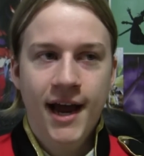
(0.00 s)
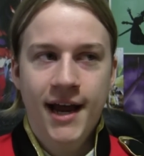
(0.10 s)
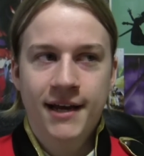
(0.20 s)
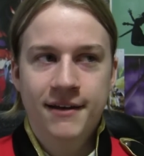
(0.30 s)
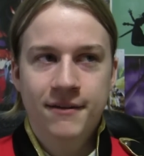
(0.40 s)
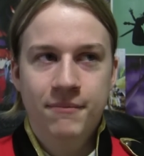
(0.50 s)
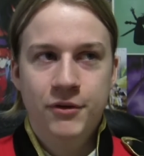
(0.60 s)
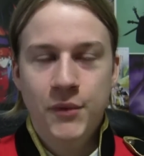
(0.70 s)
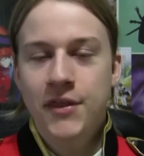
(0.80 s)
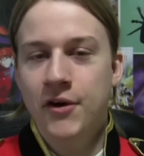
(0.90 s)
And
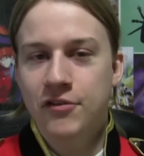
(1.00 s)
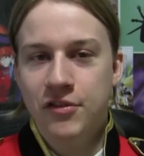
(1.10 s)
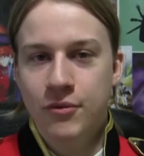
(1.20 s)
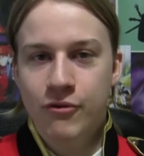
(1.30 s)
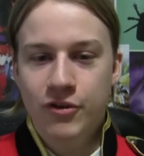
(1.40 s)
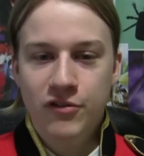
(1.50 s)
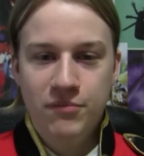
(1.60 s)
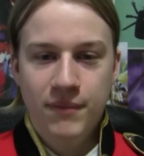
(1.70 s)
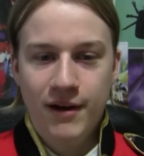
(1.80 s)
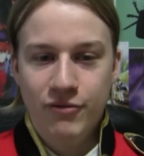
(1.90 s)
between those and the
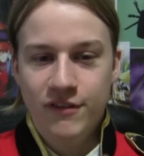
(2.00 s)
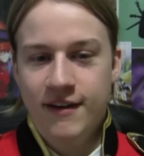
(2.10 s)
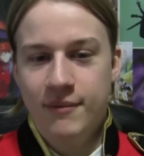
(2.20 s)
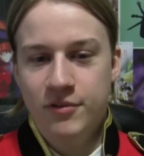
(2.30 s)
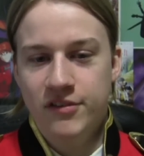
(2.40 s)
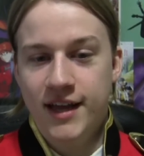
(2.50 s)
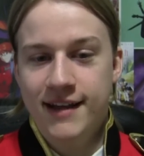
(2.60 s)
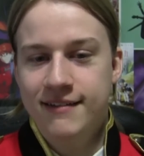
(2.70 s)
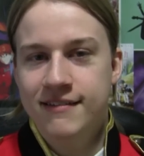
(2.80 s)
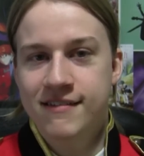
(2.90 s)
reviews, my free time was
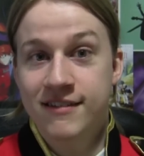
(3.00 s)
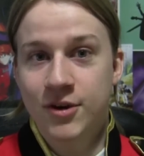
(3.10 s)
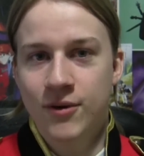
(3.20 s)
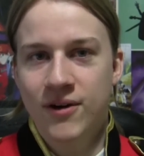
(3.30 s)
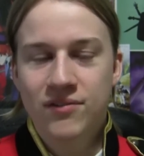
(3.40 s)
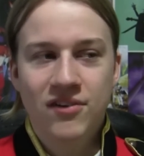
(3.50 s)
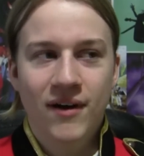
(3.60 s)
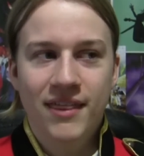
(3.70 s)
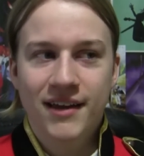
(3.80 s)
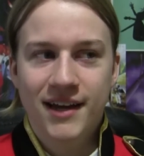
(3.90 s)
like 0.
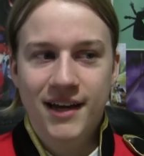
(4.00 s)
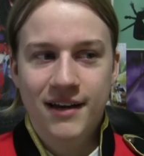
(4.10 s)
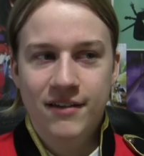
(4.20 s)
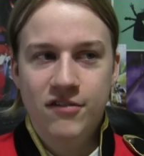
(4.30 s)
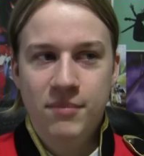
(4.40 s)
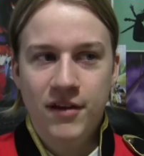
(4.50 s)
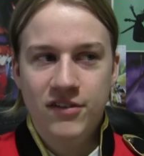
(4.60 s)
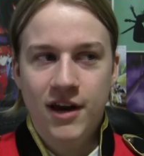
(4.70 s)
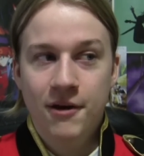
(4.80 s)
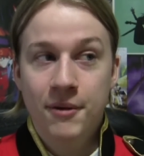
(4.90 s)
So I think I gotta
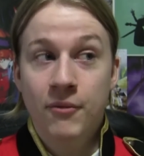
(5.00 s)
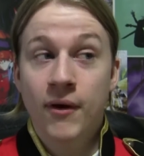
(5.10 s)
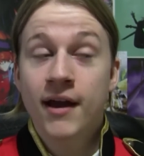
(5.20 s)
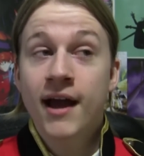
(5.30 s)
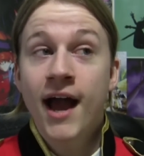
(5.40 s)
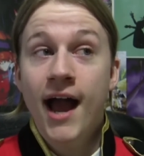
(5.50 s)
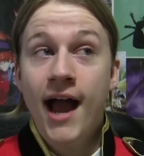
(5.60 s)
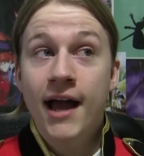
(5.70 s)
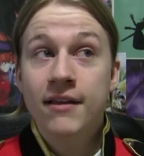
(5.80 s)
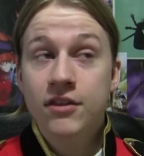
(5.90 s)
space it out a bit more.
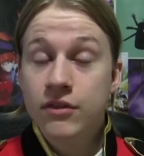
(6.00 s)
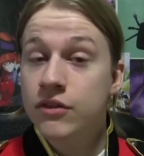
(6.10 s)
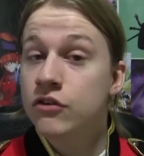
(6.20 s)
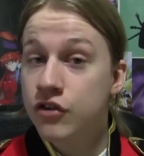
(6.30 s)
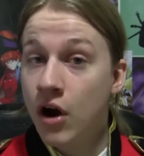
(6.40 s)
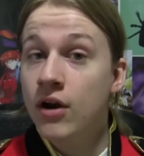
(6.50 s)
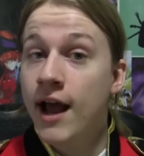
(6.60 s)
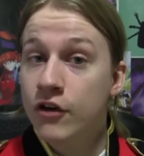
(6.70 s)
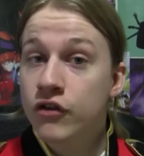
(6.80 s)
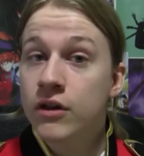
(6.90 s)
And the chart
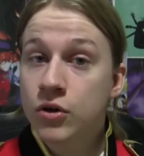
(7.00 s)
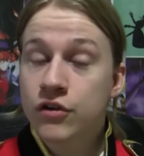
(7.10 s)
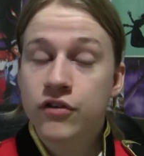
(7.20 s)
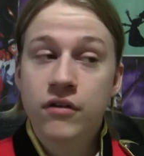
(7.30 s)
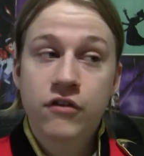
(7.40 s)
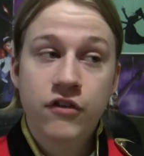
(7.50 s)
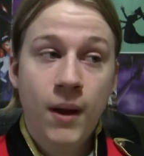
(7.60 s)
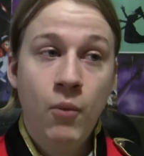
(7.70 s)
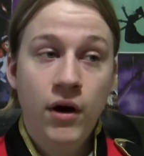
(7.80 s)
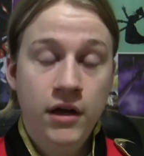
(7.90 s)
actually looks
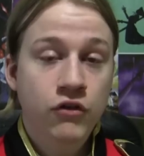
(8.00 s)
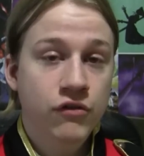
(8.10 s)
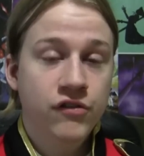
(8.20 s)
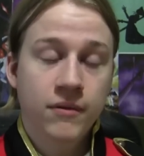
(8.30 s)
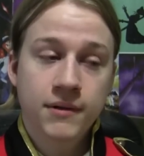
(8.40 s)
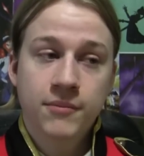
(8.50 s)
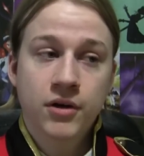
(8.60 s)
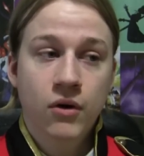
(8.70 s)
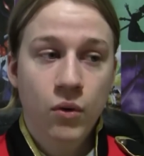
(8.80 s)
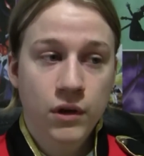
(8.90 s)
somewhat interesting, but I'm
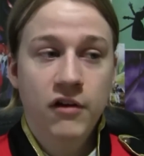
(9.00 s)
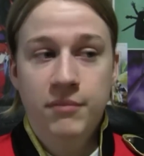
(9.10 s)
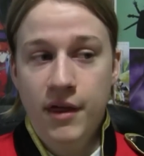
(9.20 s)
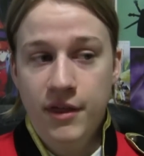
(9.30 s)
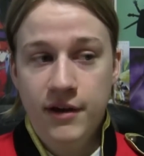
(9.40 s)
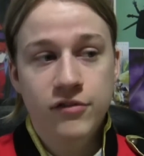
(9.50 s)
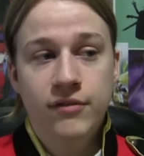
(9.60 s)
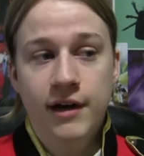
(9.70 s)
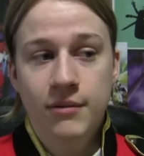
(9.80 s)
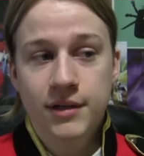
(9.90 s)
gonna hold off my thoughts
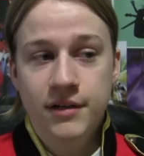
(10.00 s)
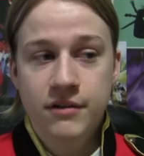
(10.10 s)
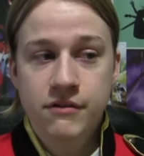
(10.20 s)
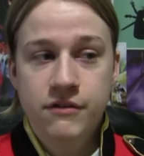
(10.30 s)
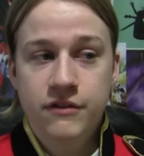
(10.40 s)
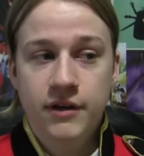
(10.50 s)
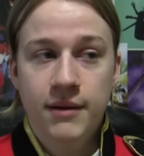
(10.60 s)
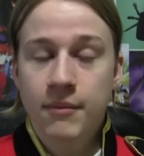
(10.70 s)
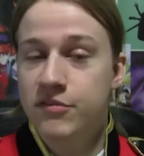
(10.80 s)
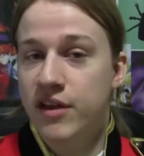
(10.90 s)
for now because
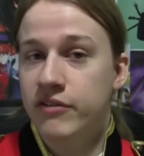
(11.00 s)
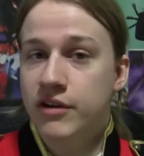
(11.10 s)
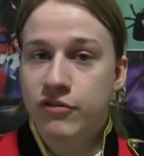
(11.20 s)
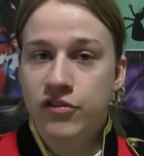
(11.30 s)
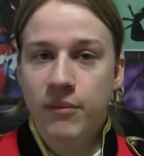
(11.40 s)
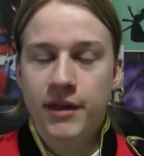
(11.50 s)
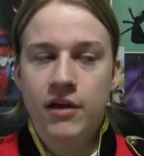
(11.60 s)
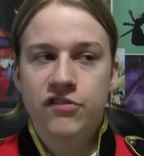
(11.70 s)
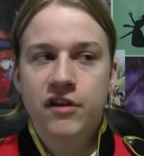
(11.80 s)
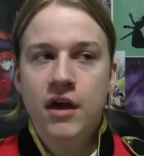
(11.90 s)
I'm saving it for something
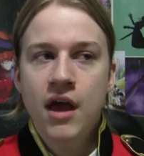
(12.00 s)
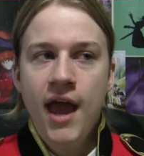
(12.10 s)
else.